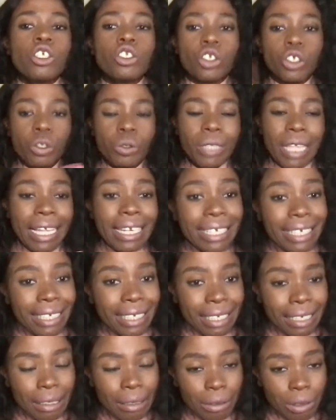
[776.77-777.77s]
So you
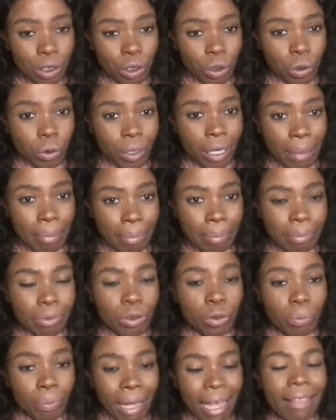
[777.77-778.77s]
then
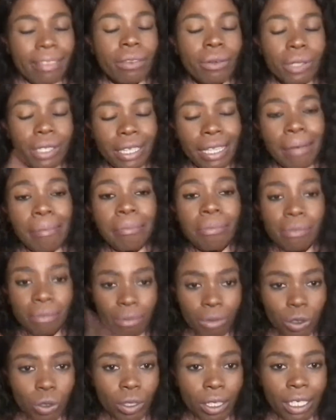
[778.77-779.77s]
you bath with them
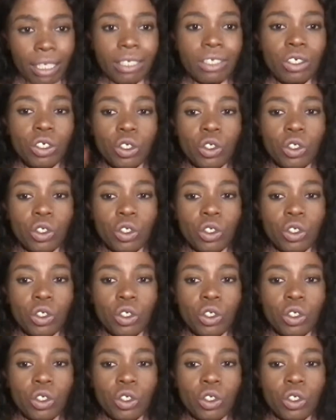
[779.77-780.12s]
so that